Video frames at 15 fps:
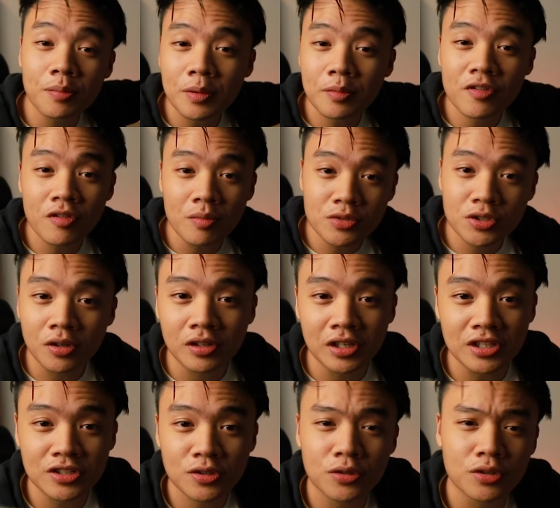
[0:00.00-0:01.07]
of people from
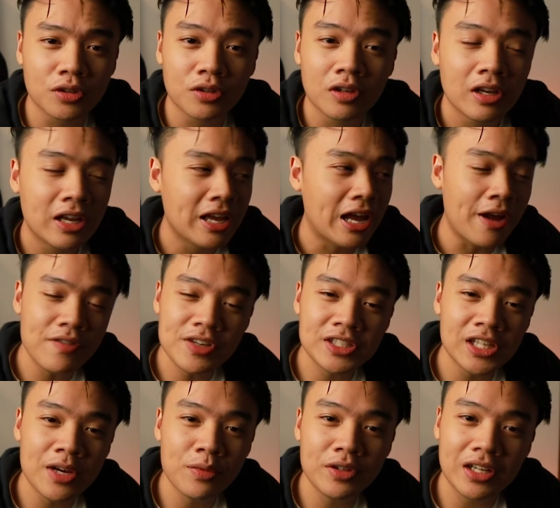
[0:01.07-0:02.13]
Chongling School. Every
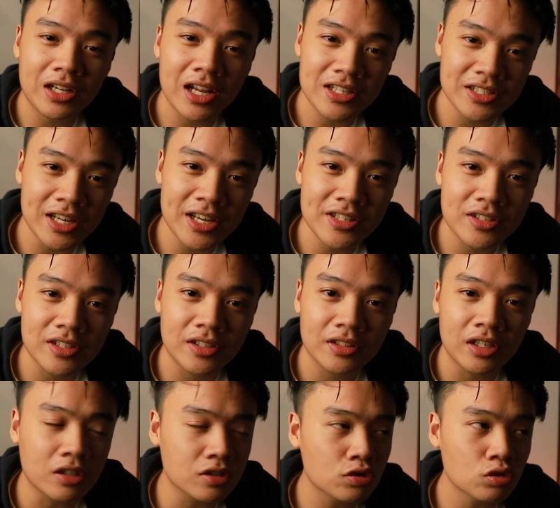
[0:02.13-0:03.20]
time when the class ends,
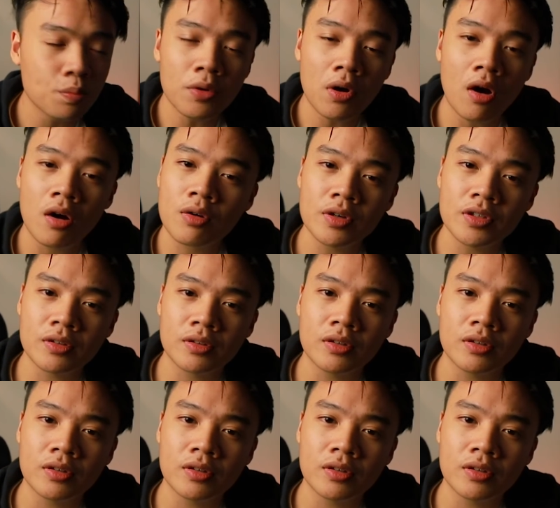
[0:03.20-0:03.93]
they are super awkward.